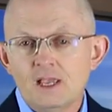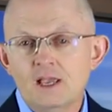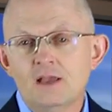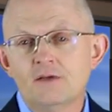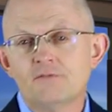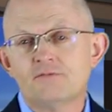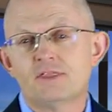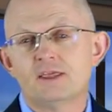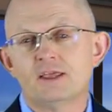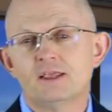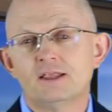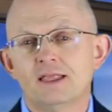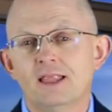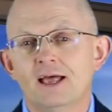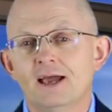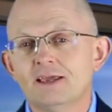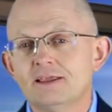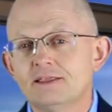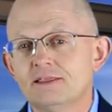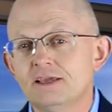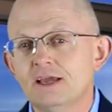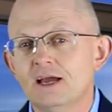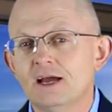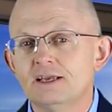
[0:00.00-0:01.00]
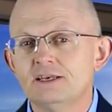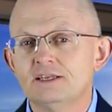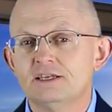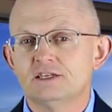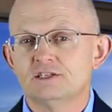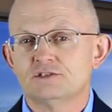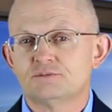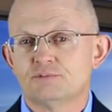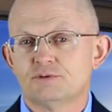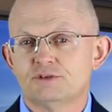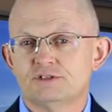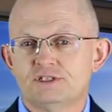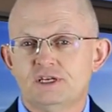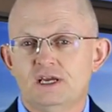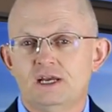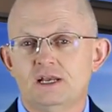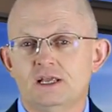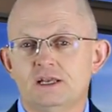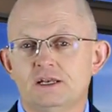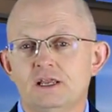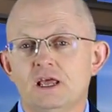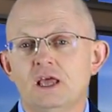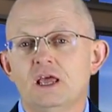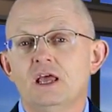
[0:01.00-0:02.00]
If they like the ideas
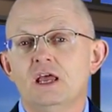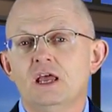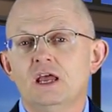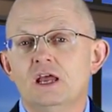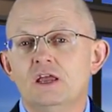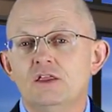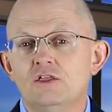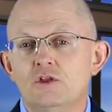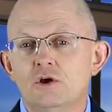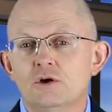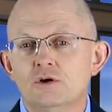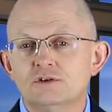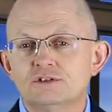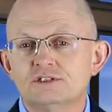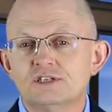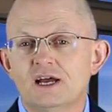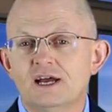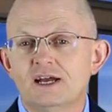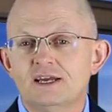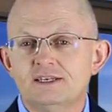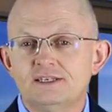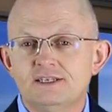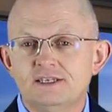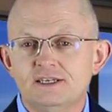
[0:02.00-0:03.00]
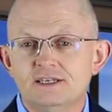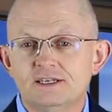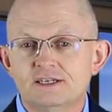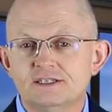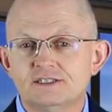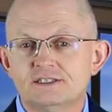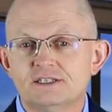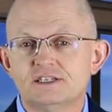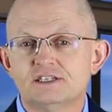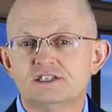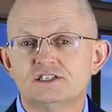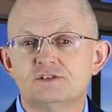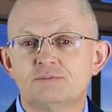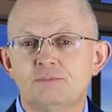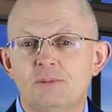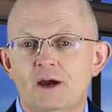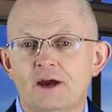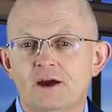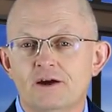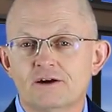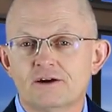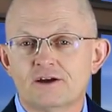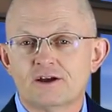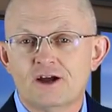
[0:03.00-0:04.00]
presented and those ideas
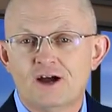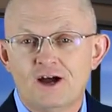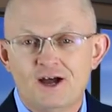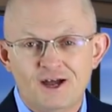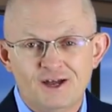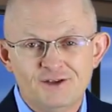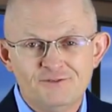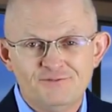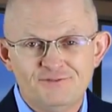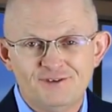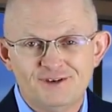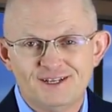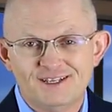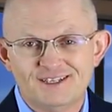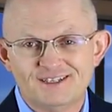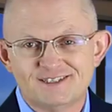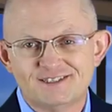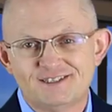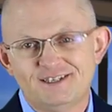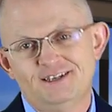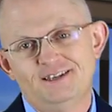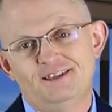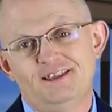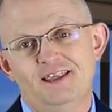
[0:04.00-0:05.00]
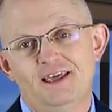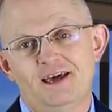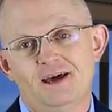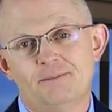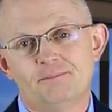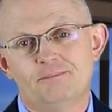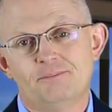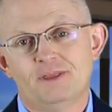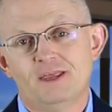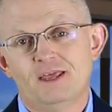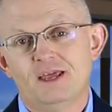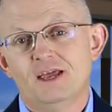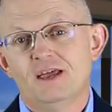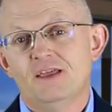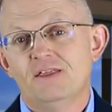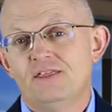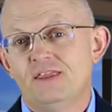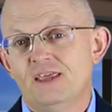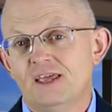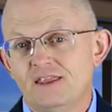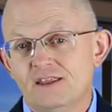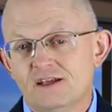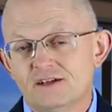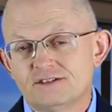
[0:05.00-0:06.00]
inspire confidence in them,
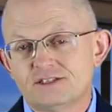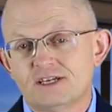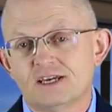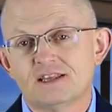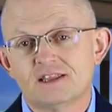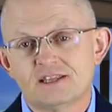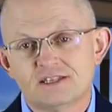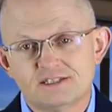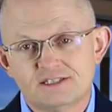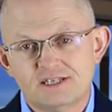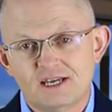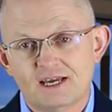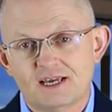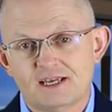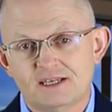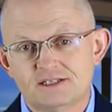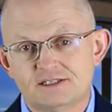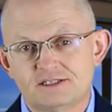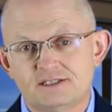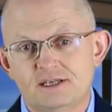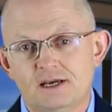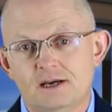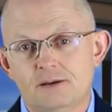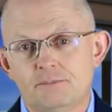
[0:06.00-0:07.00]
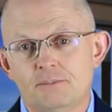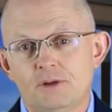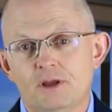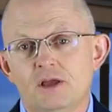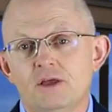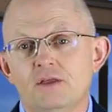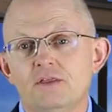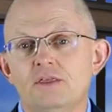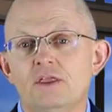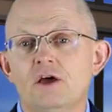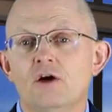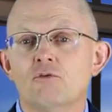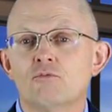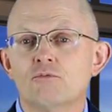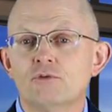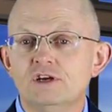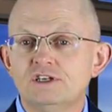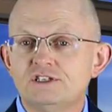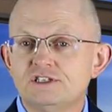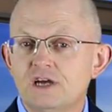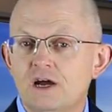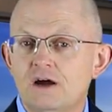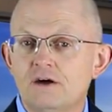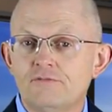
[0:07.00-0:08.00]
then they'll take the second step. They'll
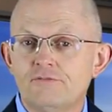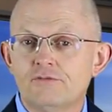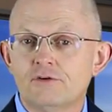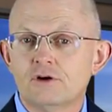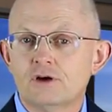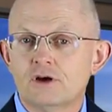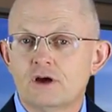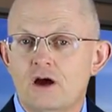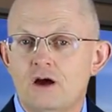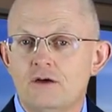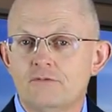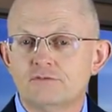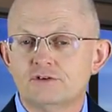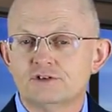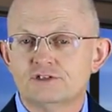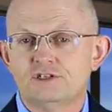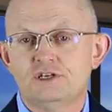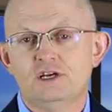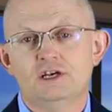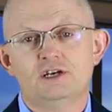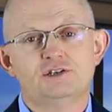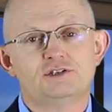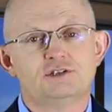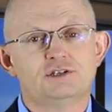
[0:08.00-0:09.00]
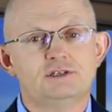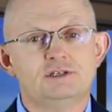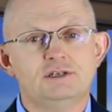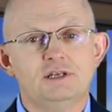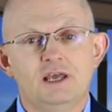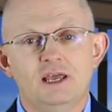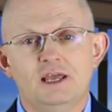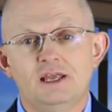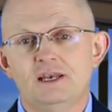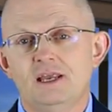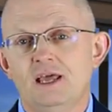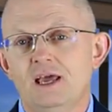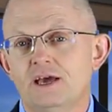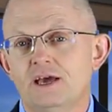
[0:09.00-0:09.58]
reach out for a conversation and